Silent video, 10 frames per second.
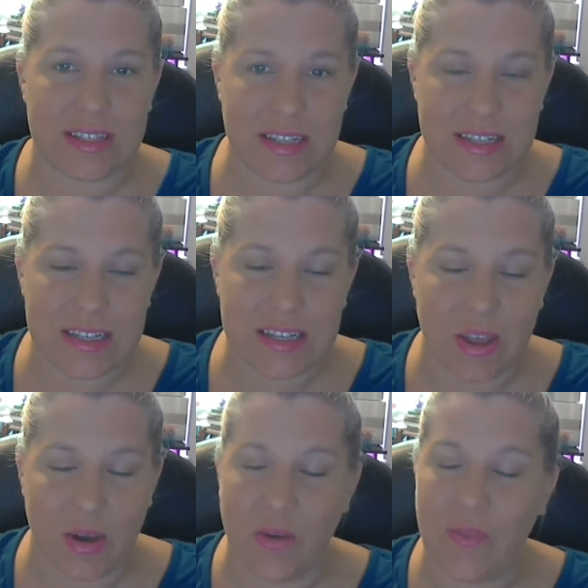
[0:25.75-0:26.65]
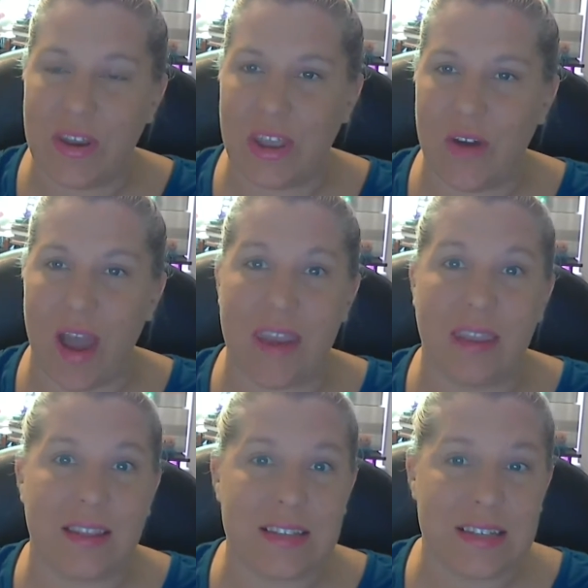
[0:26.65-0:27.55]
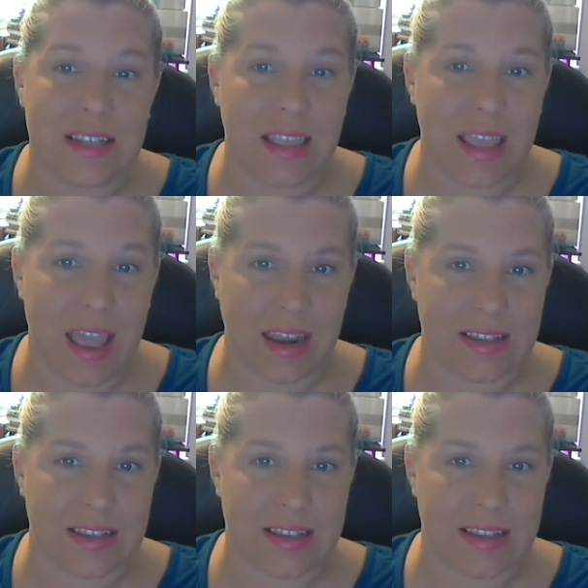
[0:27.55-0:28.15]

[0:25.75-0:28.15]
listen to the whole video and listen to the end,